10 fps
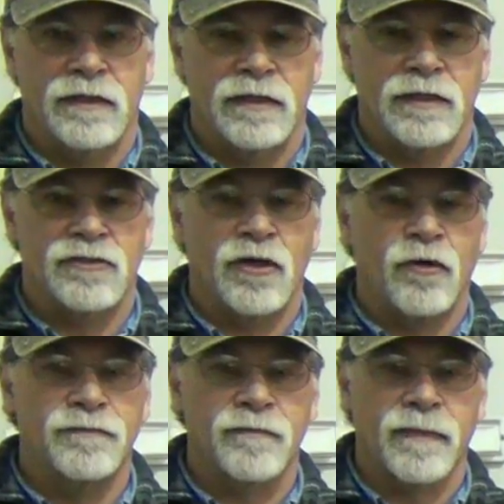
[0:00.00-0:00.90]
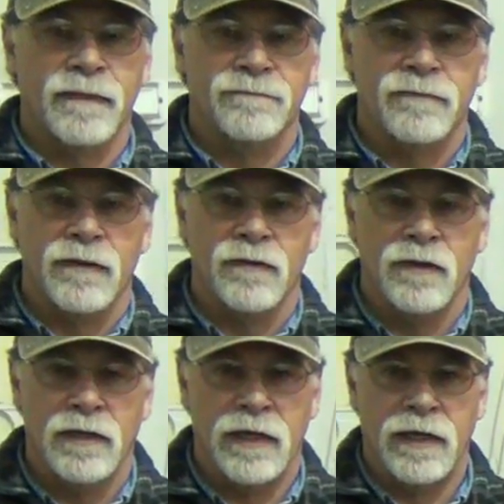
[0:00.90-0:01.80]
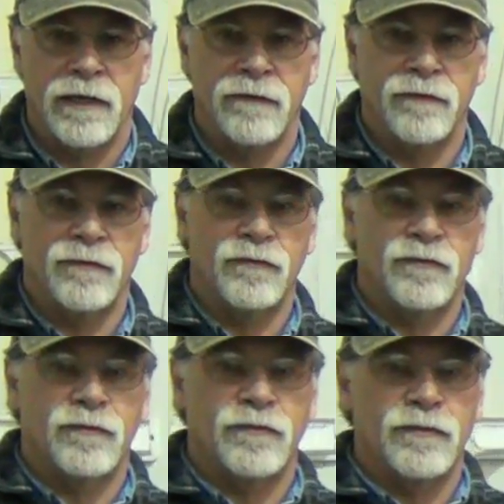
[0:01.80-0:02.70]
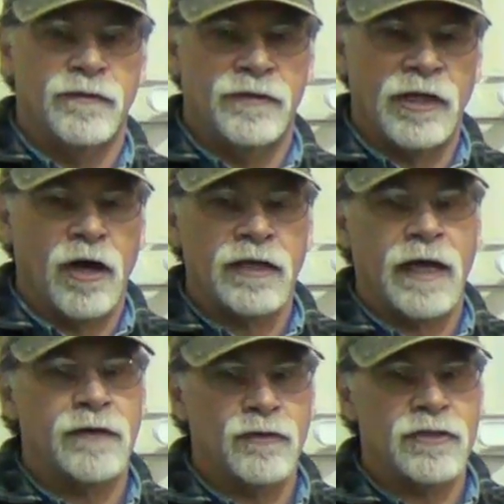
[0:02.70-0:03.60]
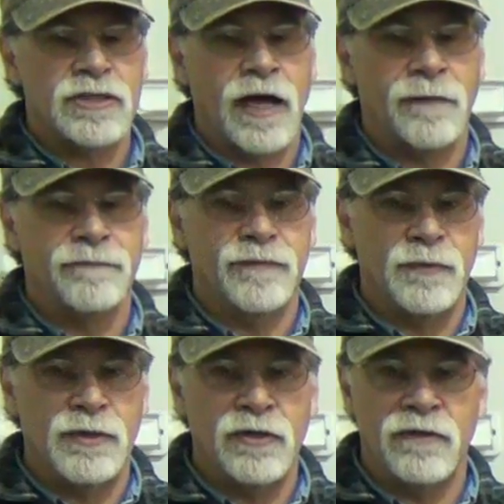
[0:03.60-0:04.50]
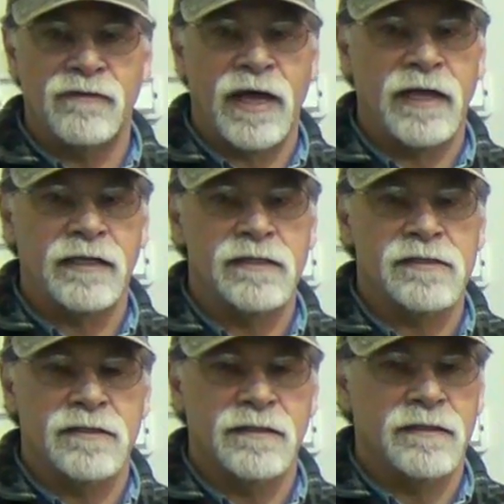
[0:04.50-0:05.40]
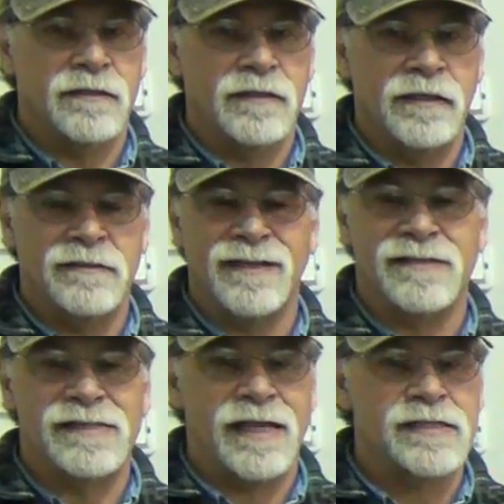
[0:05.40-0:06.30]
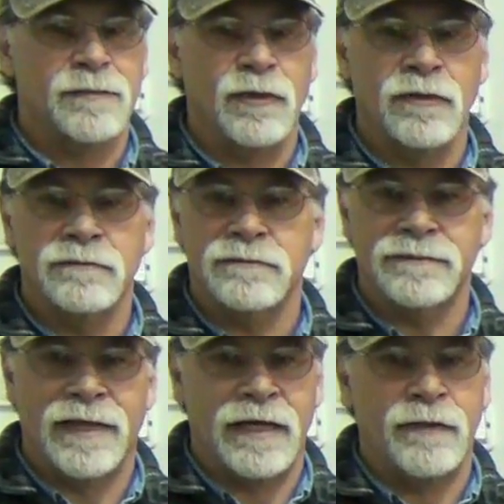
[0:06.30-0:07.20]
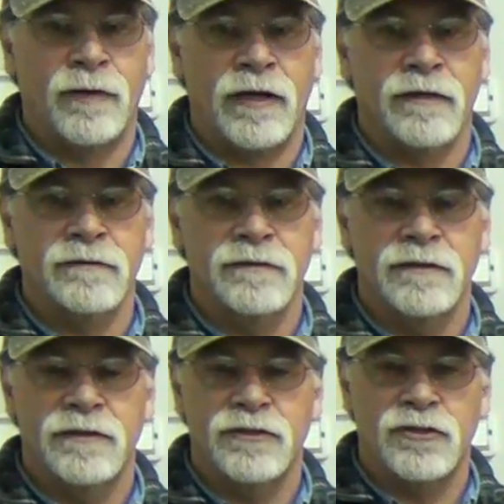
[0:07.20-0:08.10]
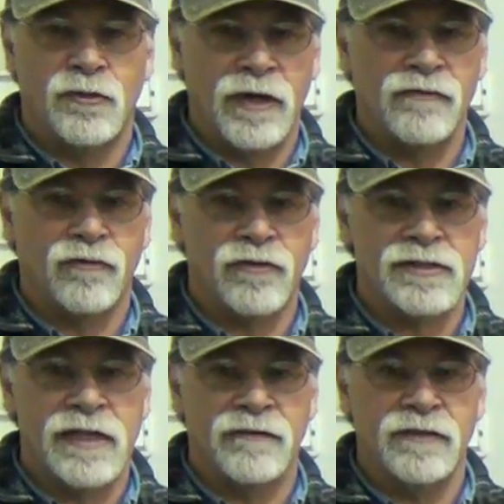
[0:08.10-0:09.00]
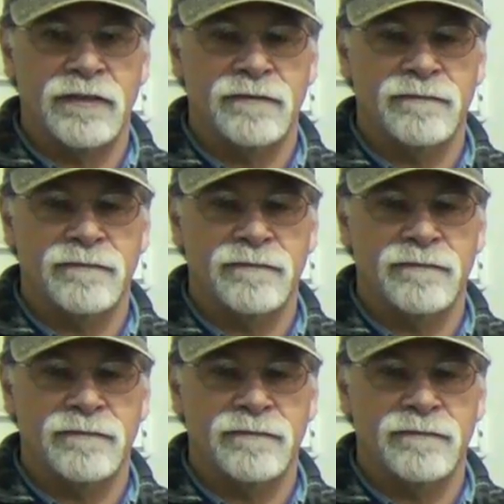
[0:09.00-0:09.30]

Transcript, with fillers: And so uh, the online workshop, the beauty of that is it's accessible anywhere 24 7